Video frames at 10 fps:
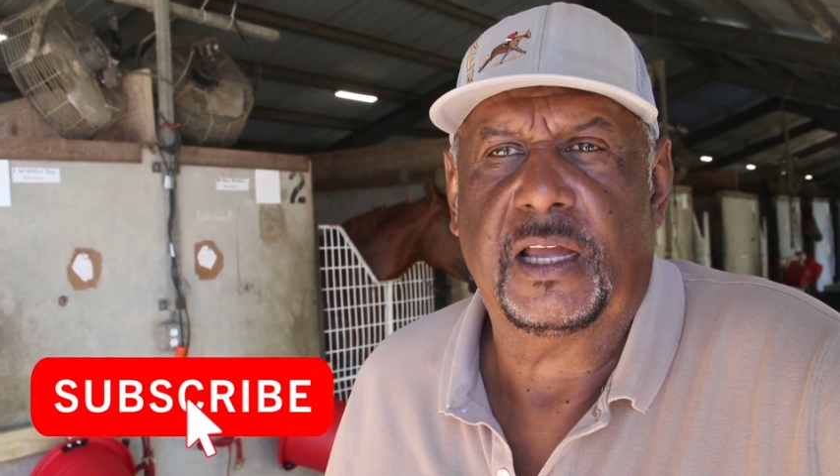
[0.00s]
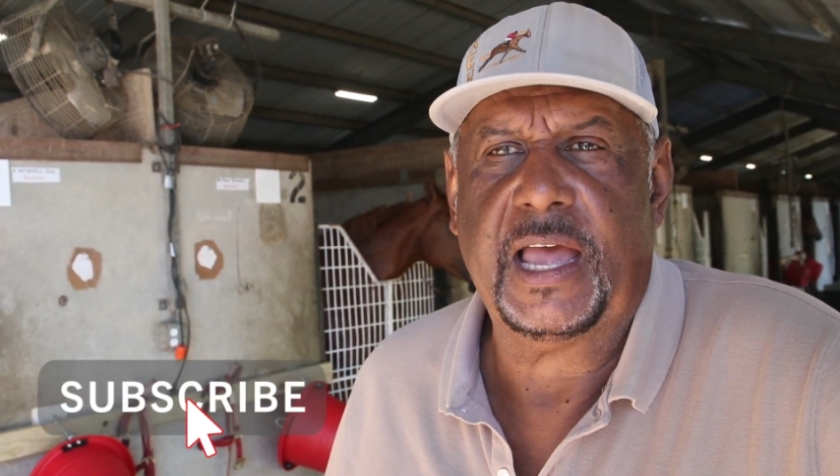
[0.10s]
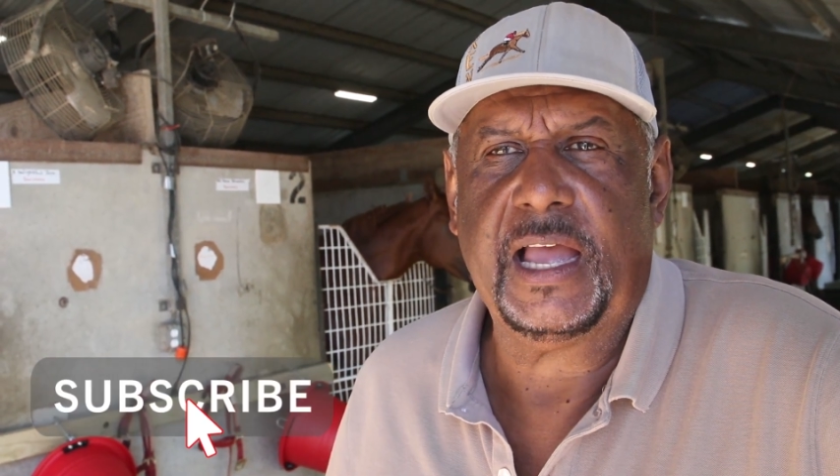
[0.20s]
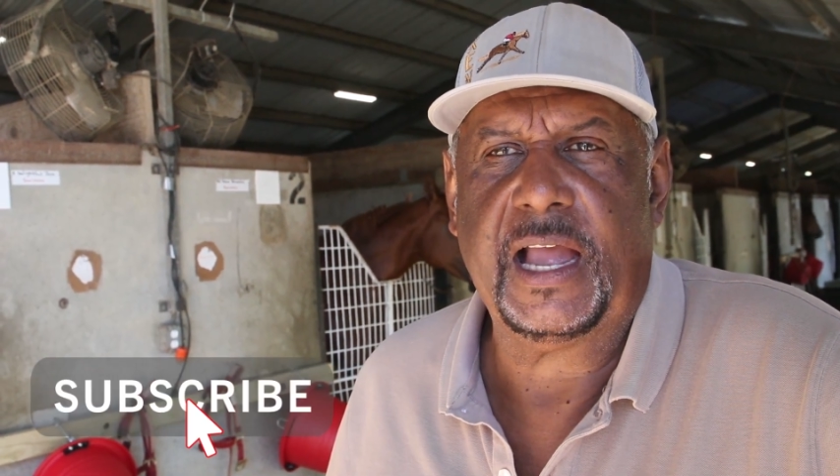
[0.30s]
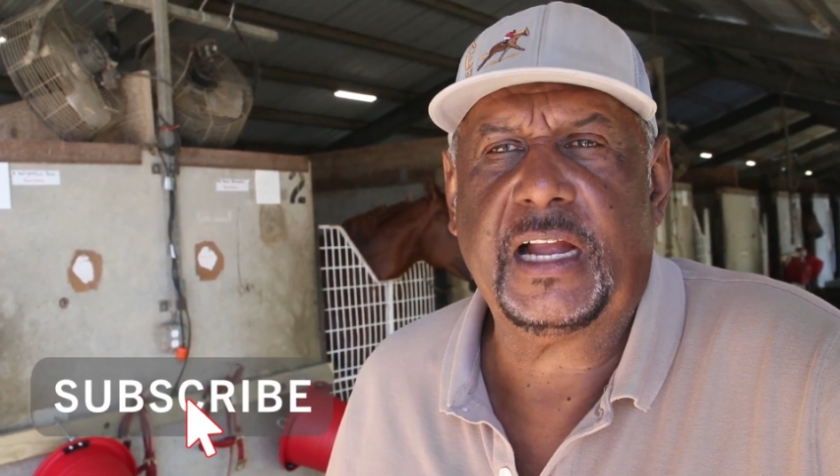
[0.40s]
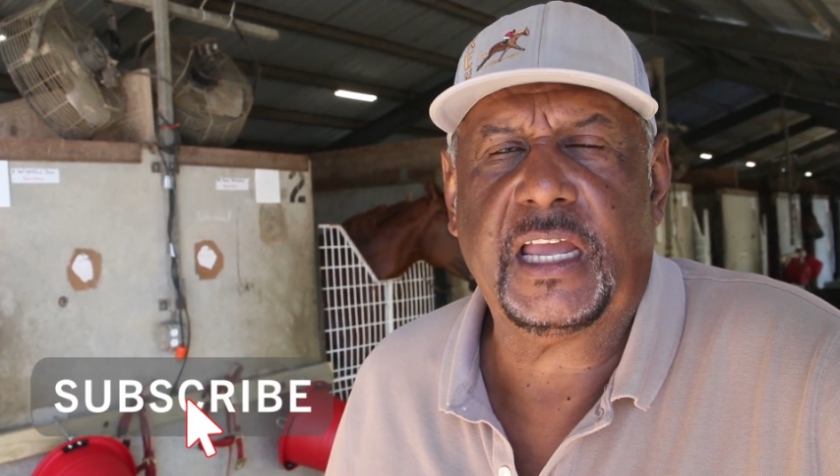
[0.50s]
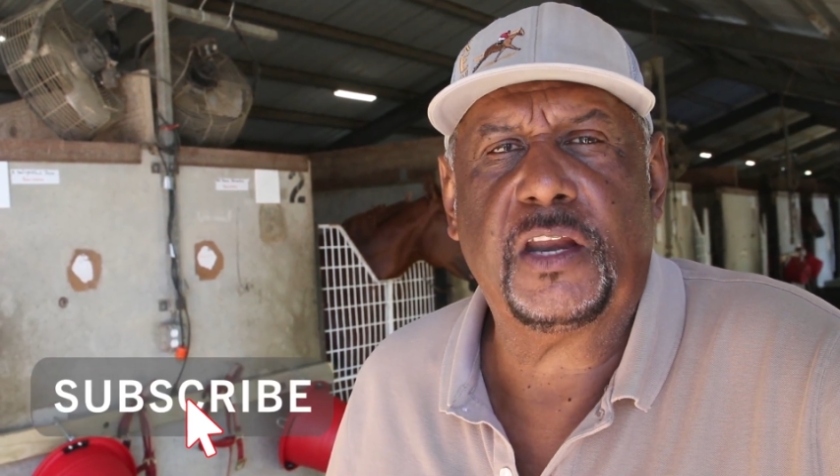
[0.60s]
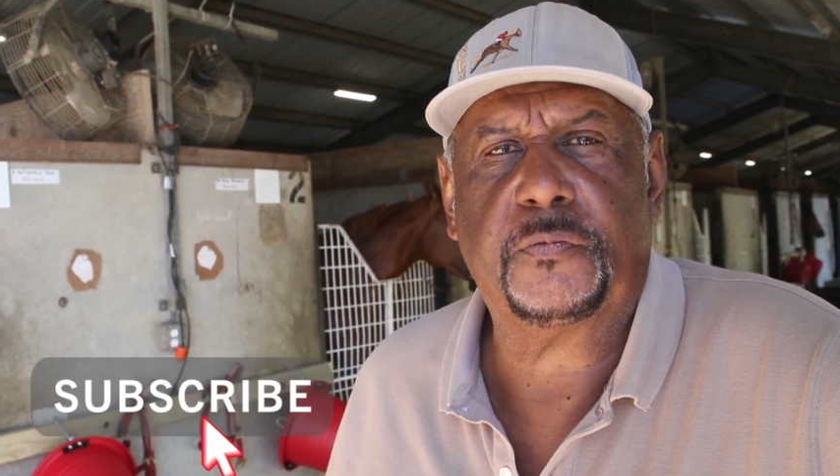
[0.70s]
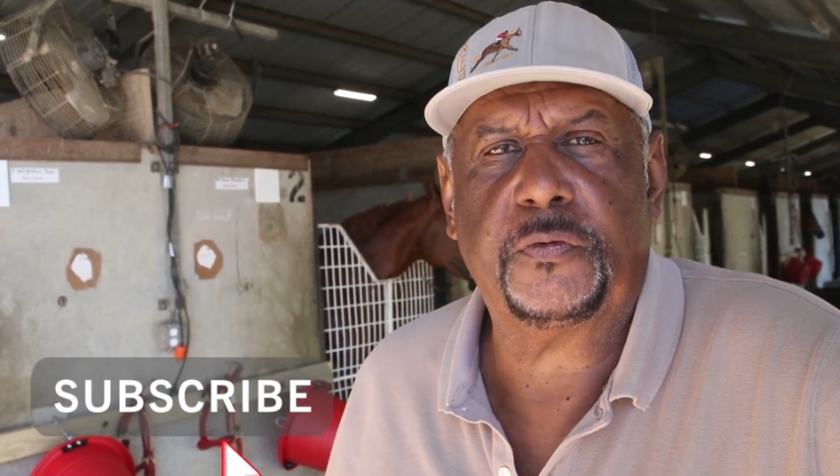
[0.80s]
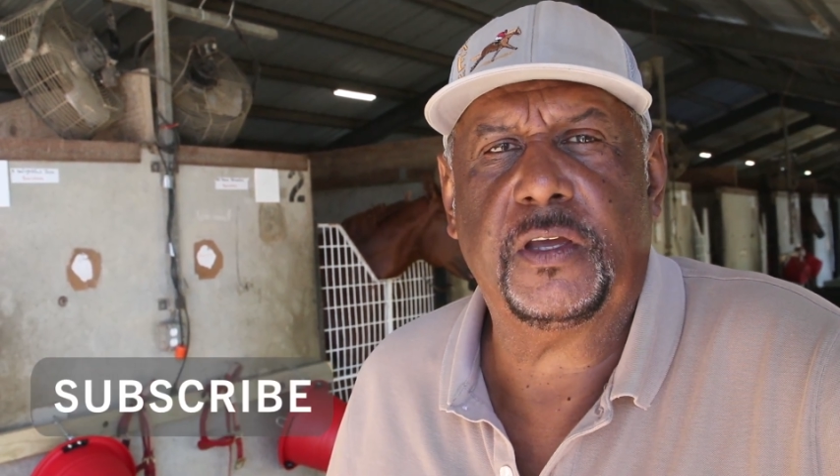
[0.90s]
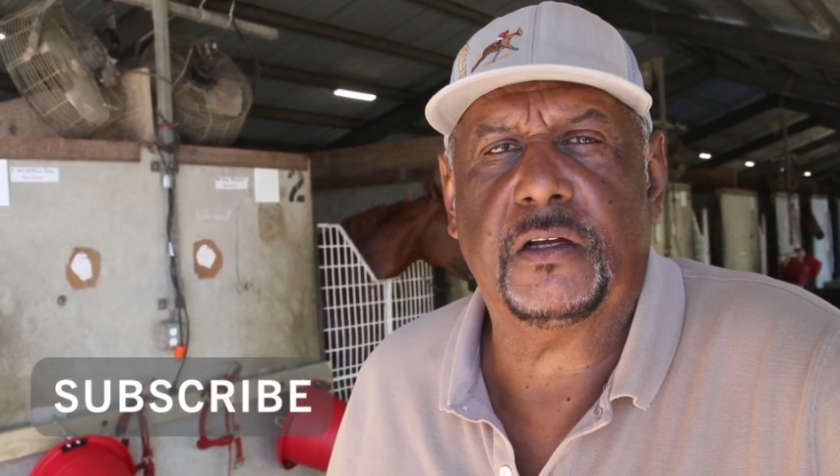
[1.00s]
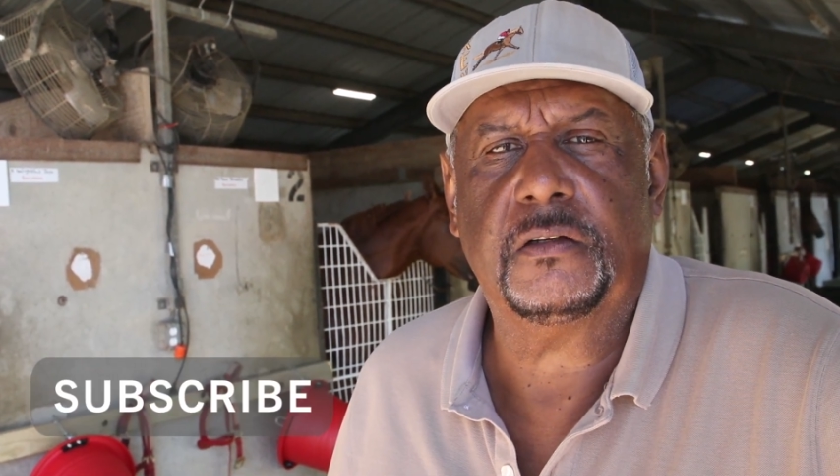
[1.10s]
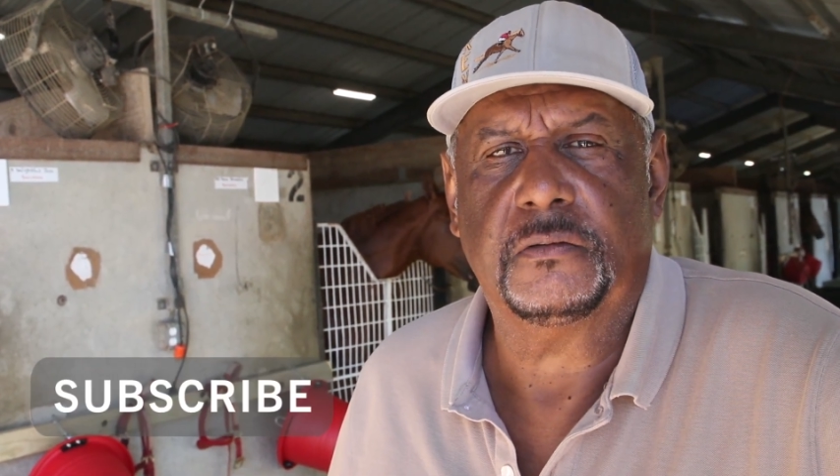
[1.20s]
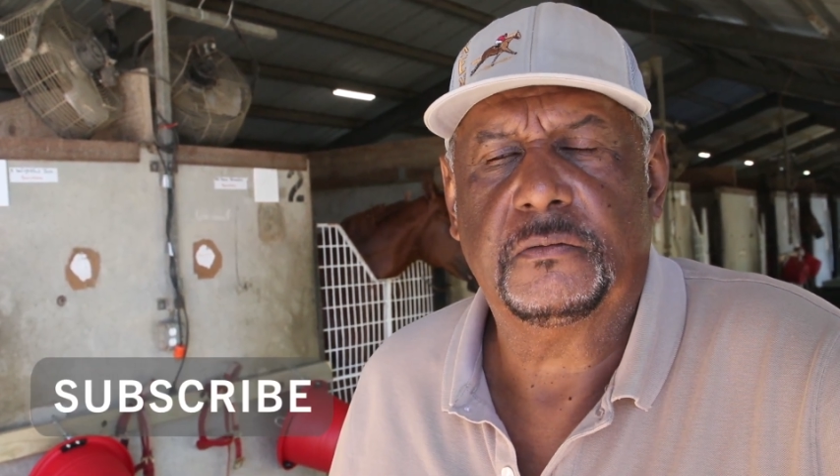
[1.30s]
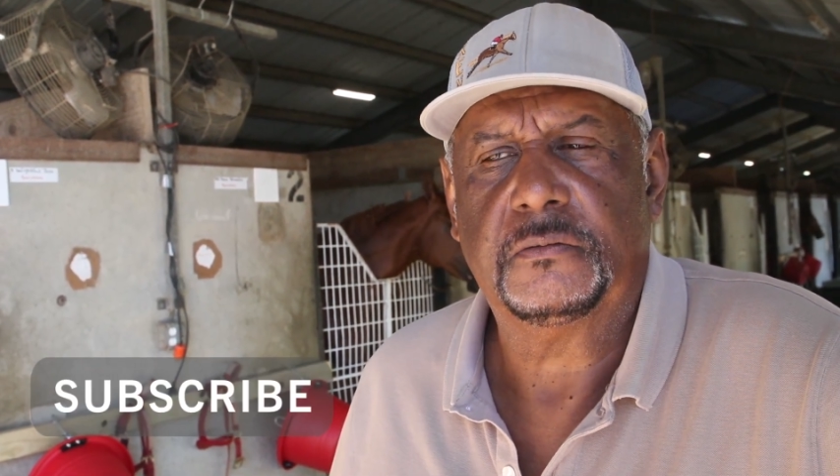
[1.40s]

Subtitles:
I kind of feel